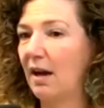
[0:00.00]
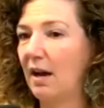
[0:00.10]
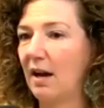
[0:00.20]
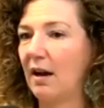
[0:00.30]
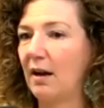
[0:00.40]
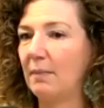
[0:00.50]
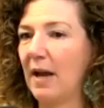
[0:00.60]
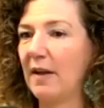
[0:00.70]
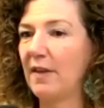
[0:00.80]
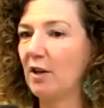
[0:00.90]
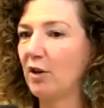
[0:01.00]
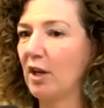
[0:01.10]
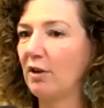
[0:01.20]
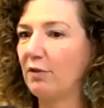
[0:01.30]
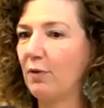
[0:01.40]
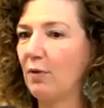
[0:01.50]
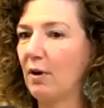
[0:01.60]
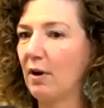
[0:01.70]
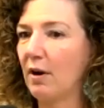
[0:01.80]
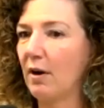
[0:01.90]
And then looking
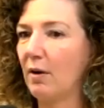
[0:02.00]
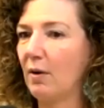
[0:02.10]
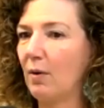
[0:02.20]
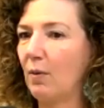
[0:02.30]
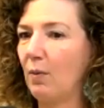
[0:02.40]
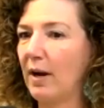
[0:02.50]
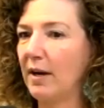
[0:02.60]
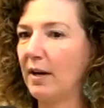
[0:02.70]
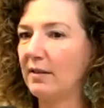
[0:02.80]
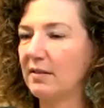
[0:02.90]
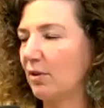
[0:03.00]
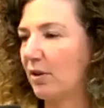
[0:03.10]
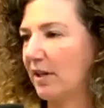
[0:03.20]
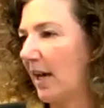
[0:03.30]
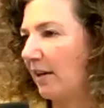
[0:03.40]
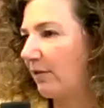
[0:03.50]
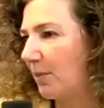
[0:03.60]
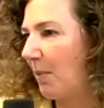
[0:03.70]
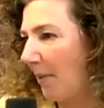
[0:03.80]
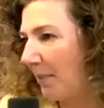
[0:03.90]
for what is sort of native to
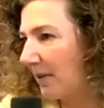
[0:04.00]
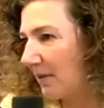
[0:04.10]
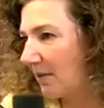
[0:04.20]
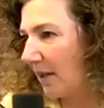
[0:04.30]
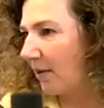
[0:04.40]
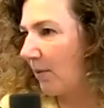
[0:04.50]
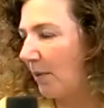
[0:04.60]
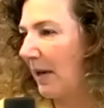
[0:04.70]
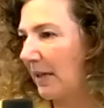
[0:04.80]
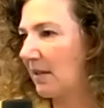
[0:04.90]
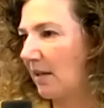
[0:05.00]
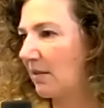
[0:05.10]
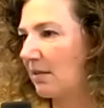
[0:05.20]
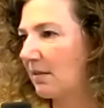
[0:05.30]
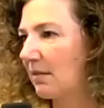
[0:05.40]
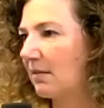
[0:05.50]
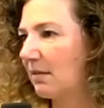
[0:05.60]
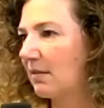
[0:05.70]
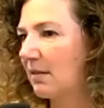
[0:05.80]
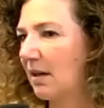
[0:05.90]
Popins, like what makes sense
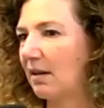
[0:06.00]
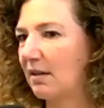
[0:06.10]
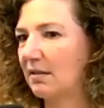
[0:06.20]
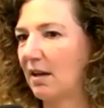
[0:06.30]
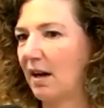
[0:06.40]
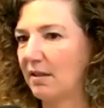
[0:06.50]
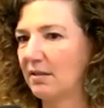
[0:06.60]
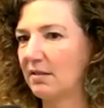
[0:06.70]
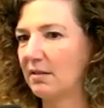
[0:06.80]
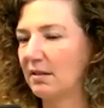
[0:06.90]
to us